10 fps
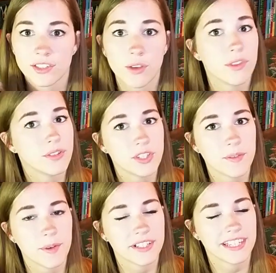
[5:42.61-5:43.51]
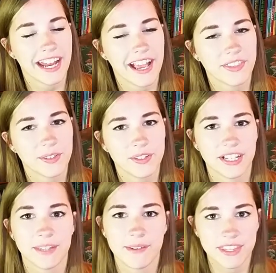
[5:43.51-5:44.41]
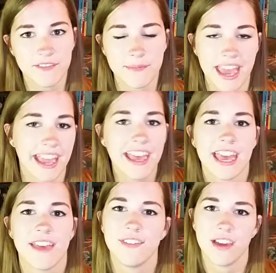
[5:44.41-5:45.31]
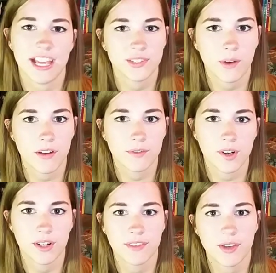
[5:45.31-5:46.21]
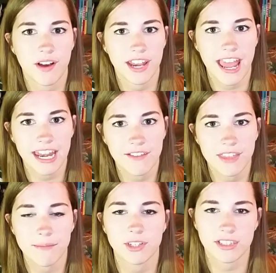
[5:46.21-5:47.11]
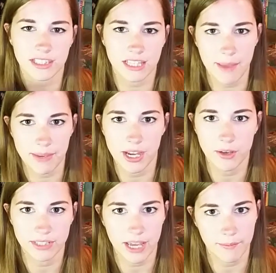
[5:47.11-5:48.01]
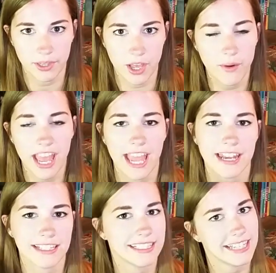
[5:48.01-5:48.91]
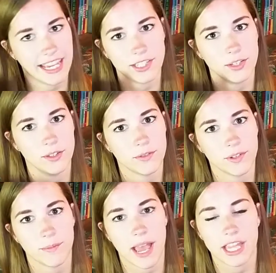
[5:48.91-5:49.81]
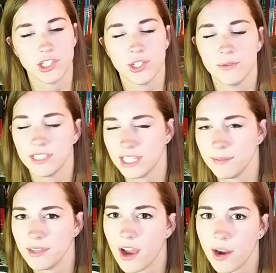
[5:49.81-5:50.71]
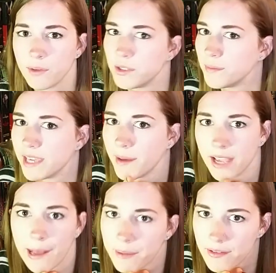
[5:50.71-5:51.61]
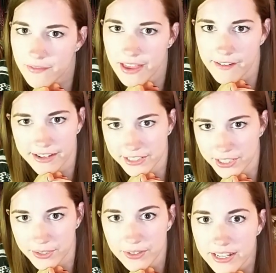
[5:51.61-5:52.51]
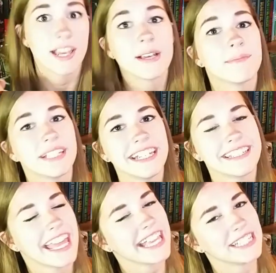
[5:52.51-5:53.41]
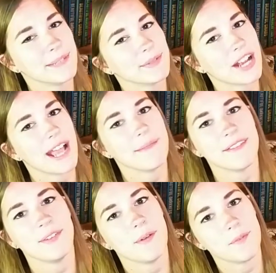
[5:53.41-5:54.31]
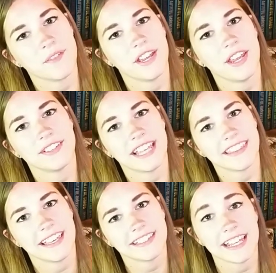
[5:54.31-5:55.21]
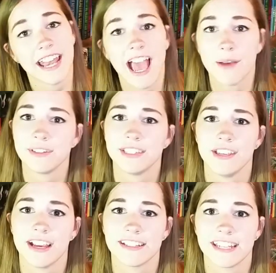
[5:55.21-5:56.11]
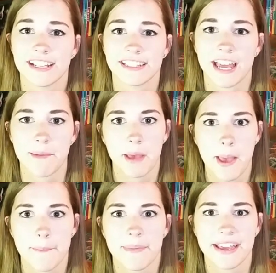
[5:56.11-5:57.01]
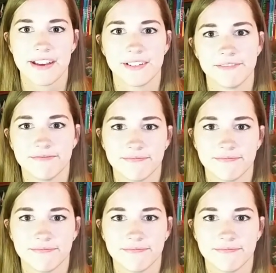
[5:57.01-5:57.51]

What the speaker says: So those are the books that I got through during the month of May. If you guys want a full review on any of them, just let me know down below and stay tuned for my June TBR, which will be coming up very soon. Please like and subscribe if you want more videos like this, and I will see you guys next time. Bye-o.